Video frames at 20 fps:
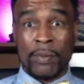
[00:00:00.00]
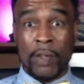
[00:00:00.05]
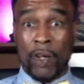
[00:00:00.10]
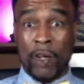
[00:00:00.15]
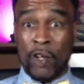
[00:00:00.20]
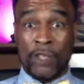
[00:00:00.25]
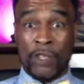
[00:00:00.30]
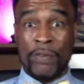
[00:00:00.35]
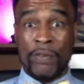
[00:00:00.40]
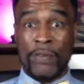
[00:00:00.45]

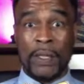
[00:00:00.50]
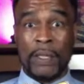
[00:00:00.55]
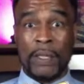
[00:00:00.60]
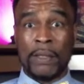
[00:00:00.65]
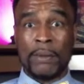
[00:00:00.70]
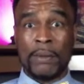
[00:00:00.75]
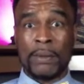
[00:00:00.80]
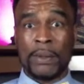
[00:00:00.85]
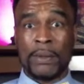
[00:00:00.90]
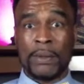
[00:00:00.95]
Are you
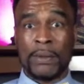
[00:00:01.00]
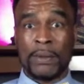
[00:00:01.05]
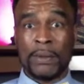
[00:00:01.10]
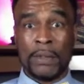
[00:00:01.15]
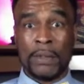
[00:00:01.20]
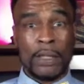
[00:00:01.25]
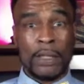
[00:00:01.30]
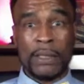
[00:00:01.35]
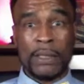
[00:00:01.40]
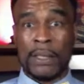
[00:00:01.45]
fundable?
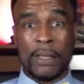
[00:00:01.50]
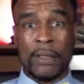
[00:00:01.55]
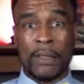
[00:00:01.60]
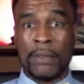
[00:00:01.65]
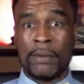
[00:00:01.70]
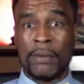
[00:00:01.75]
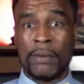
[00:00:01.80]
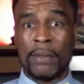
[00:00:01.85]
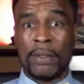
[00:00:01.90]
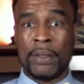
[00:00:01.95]
That's
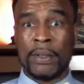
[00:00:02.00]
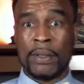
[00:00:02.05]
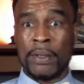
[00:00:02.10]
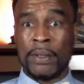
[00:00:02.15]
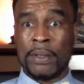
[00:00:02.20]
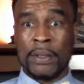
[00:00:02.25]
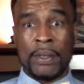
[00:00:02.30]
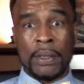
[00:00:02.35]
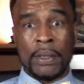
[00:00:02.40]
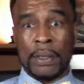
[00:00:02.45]
all.
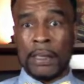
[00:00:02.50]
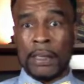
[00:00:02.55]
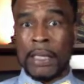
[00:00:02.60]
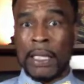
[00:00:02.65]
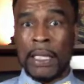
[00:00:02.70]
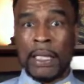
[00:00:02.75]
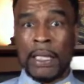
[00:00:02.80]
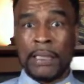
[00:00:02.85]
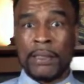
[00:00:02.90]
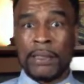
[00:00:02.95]

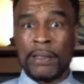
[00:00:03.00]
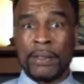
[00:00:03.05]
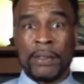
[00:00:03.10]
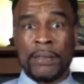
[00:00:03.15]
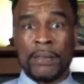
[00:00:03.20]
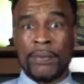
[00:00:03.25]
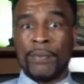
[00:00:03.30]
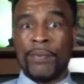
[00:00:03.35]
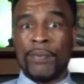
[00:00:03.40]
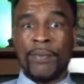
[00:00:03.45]
Guys,
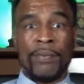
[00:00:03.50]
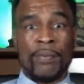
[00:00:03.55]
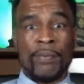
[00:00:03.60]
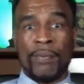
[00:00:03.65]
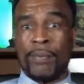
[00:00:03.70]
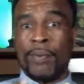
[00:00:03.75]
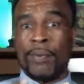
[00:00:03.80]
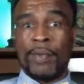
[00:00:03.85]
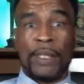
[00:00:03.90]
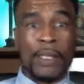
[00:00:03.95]

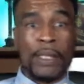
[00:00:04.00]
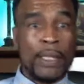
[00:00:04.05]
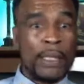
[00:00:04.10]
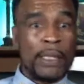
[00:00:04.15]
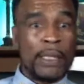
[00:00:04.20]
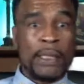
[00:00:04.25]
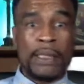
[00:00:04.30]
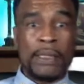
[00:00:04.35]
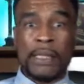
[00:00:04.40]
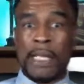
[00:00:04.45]
the
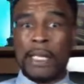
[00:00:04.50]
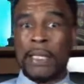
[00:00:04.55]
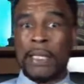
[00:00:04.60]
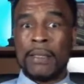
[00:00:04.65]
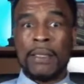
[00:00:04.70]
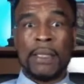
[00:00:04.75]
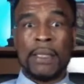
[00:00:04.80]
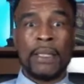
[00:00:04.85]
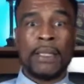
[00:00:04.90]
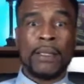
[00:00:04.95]
link is
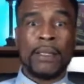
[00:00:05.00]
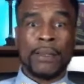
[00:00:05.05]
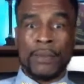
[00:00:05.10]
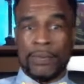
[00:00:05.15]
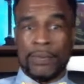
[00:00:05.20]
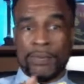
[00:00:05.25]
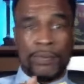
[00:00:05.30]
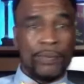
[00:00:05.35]
down there.